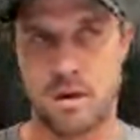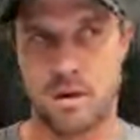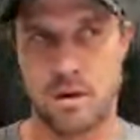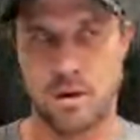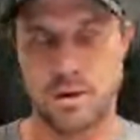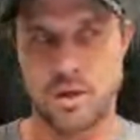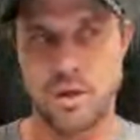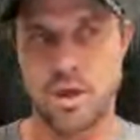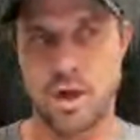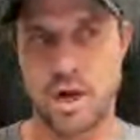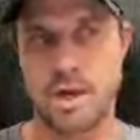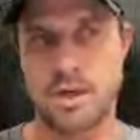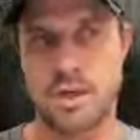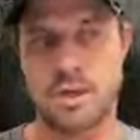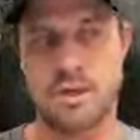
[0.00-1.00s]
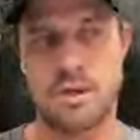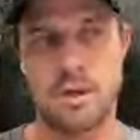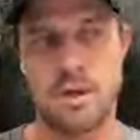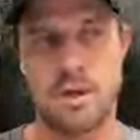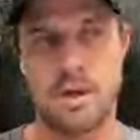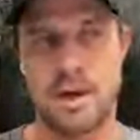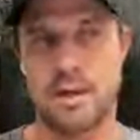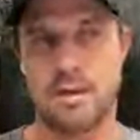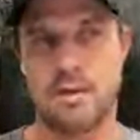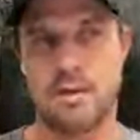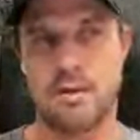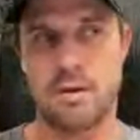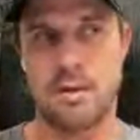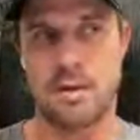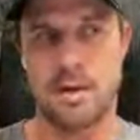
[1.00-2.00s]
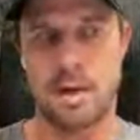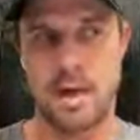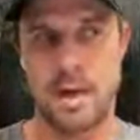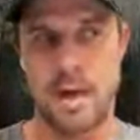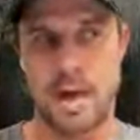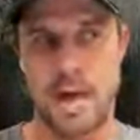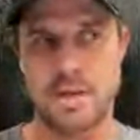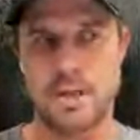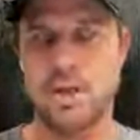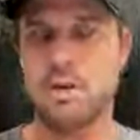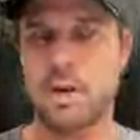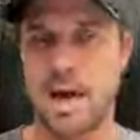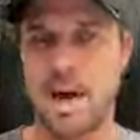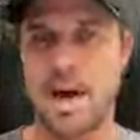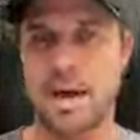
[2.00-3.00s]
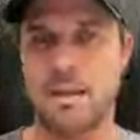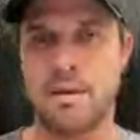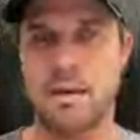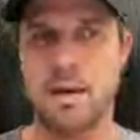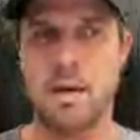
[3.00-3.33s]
concentration, and as you can,